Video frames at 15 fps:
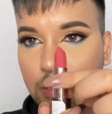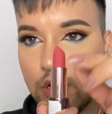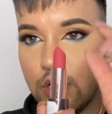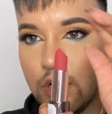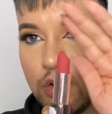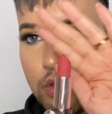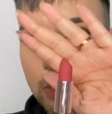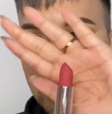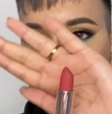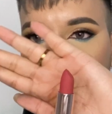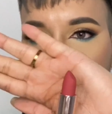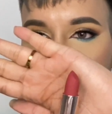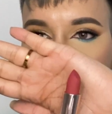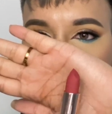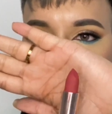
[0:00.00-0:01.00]
Look at
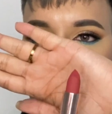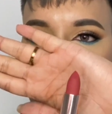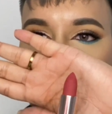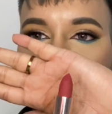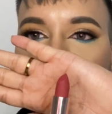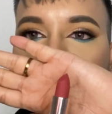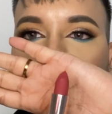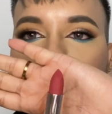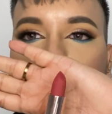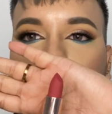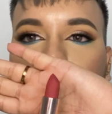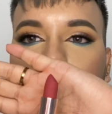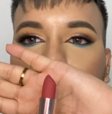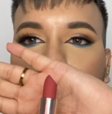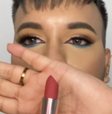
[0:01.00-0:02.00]
the color,
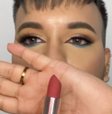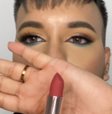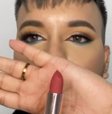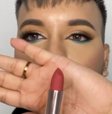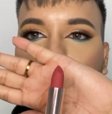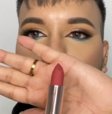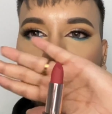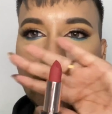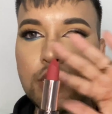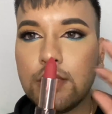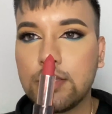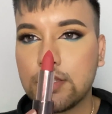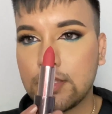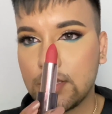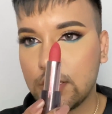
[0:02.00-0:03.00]
such a
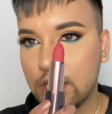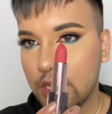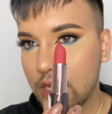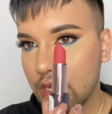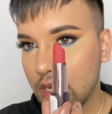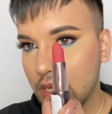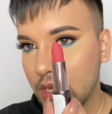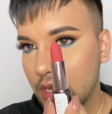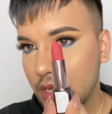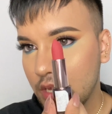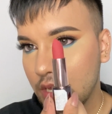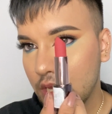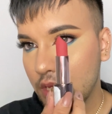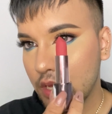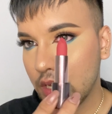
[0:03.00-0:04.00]
nice
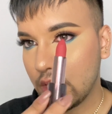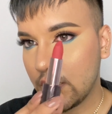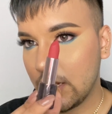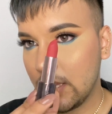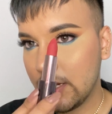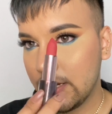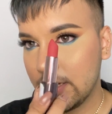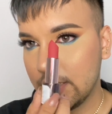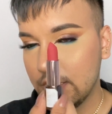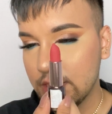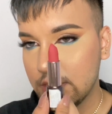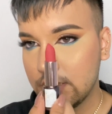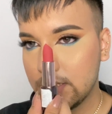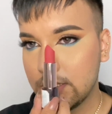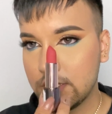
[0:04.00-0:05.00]
color it is.
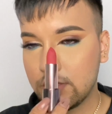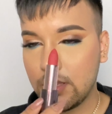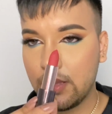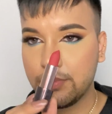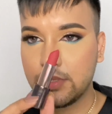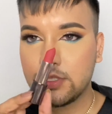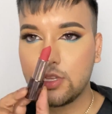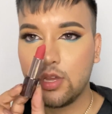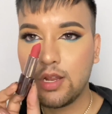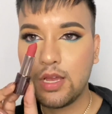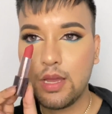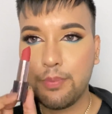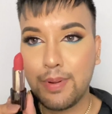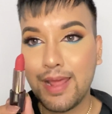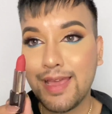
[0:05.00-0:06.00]
So I'm just gonna
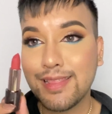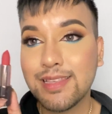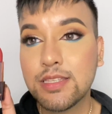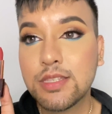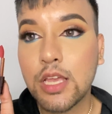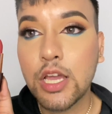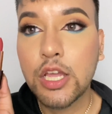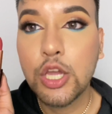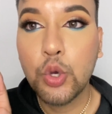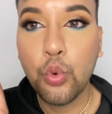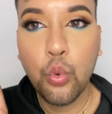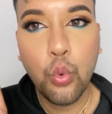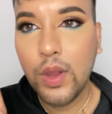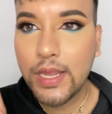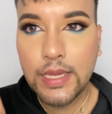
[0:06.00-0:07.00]
apply this
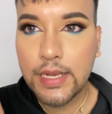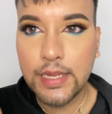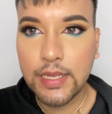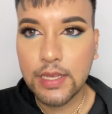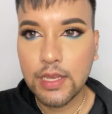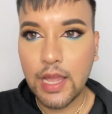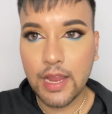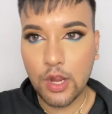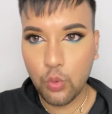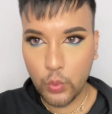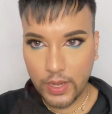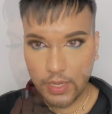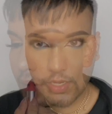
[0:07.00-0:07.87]
quickly. I can't wait.